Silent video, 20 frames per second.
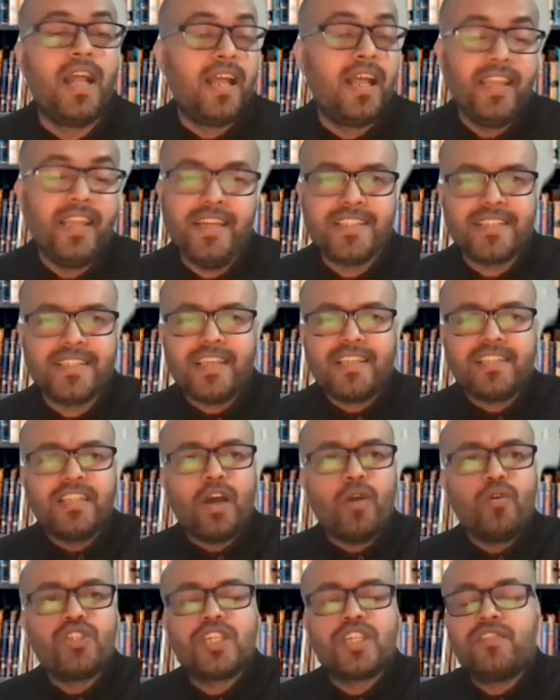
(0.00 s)
Let's take
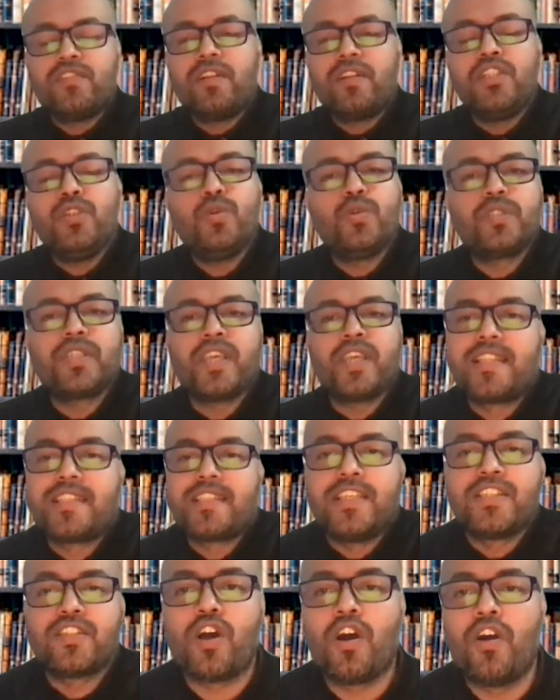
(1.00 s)
now general use
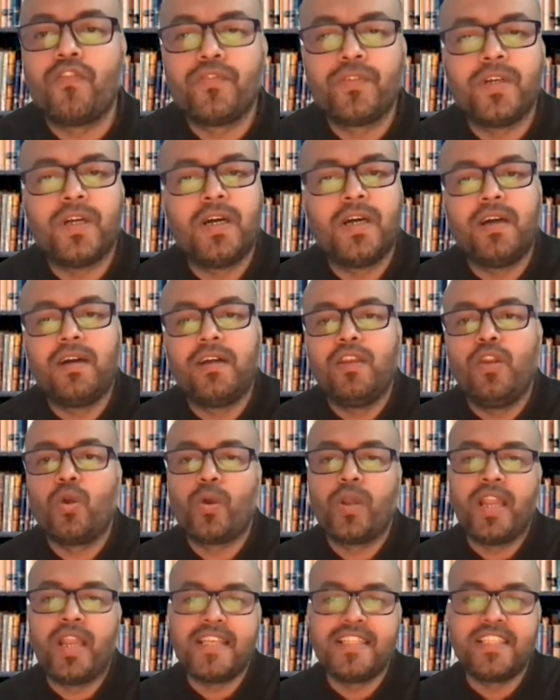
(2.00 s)
cases of
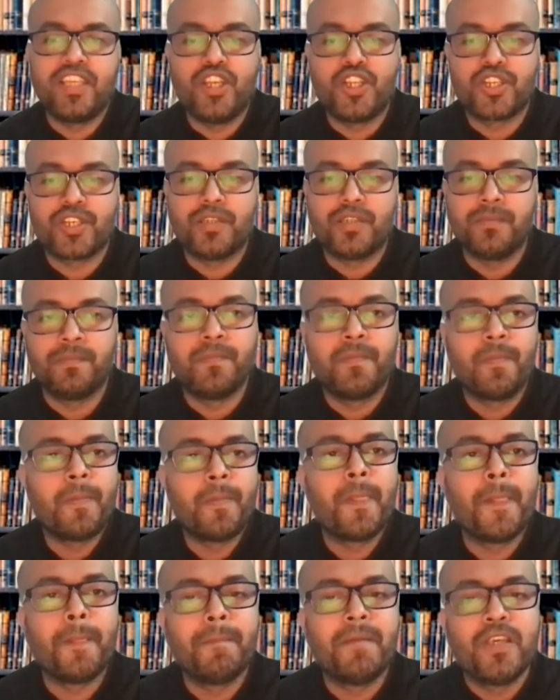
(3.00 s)
localization.
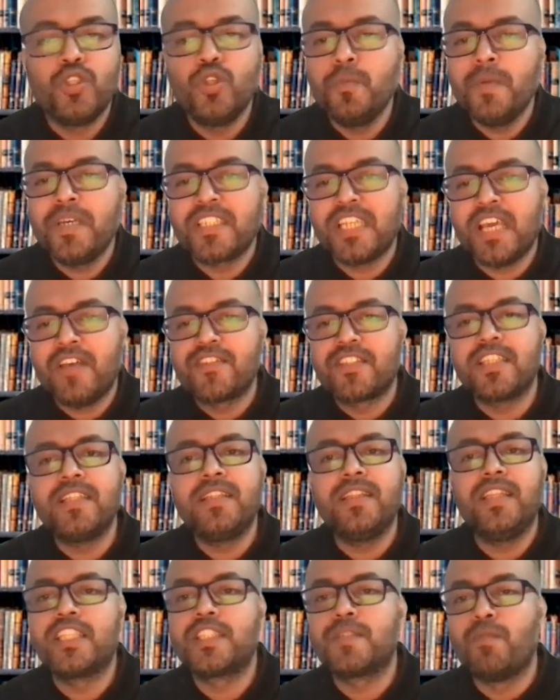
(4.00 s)
You must have
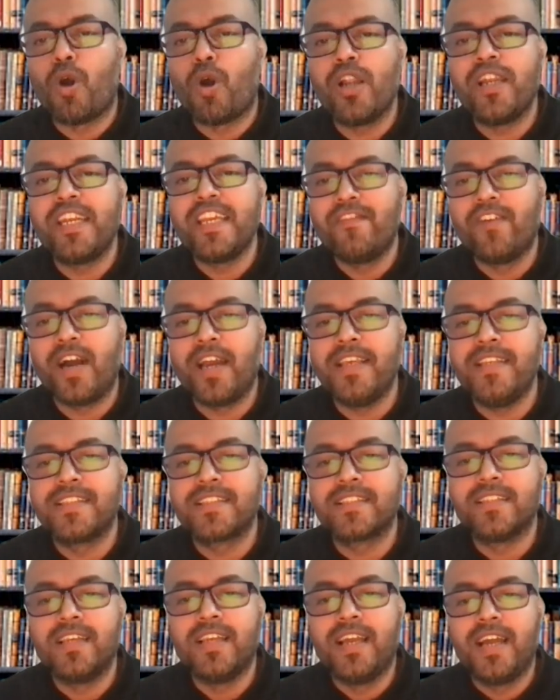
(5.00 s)
seen this small
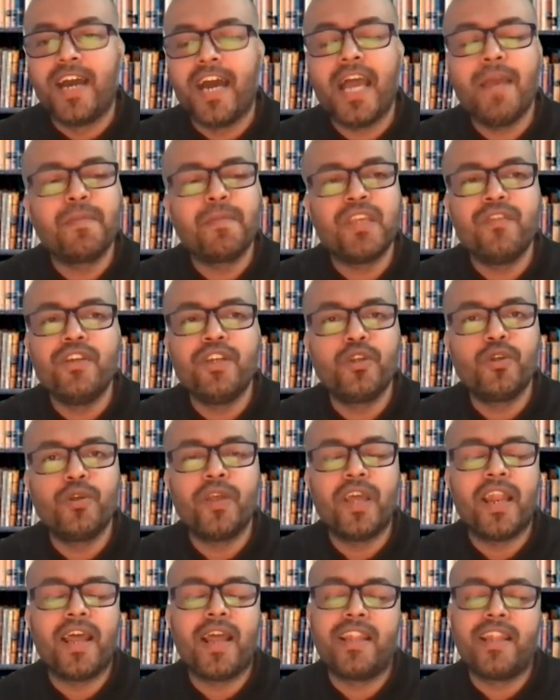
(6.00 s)
device. I'm giving you
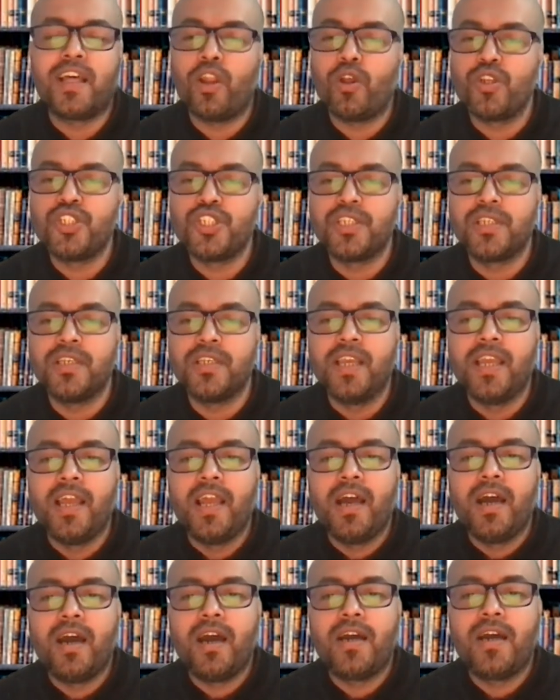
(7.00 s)
an analogy.
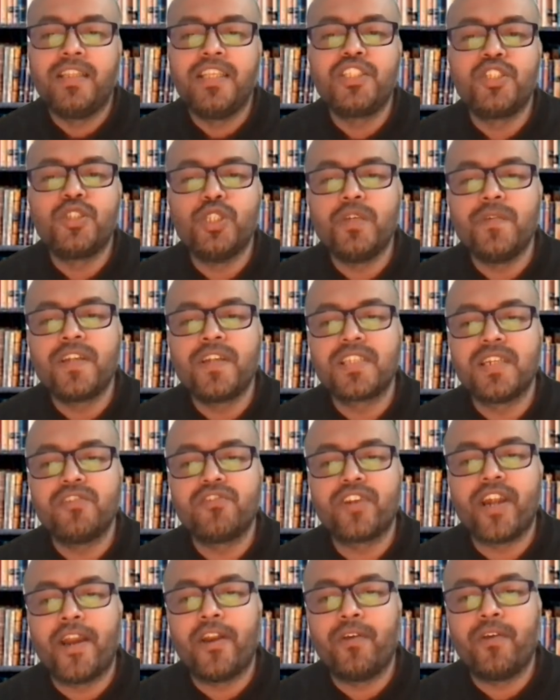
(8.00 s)
This universal
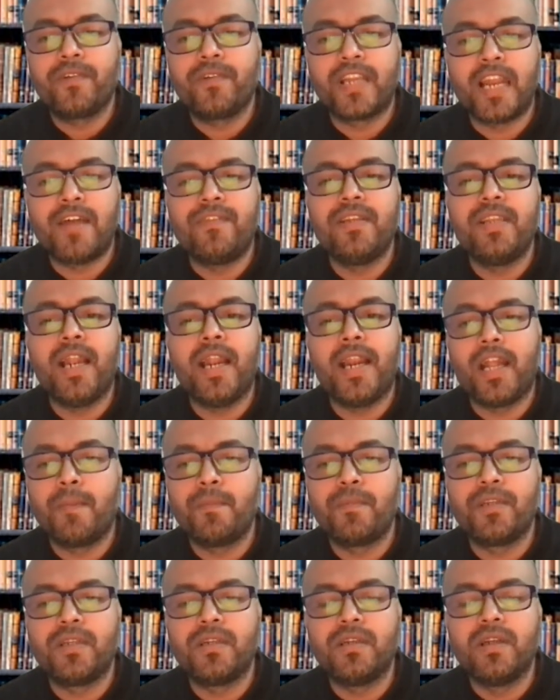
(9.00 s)
travel
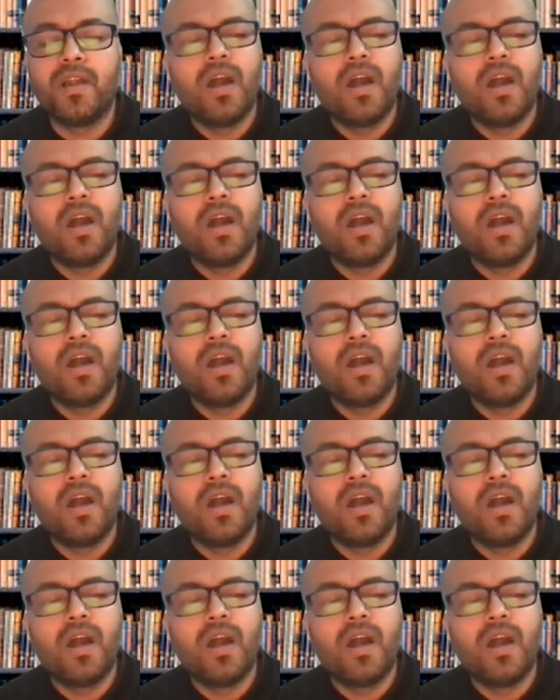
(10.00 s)
adapter.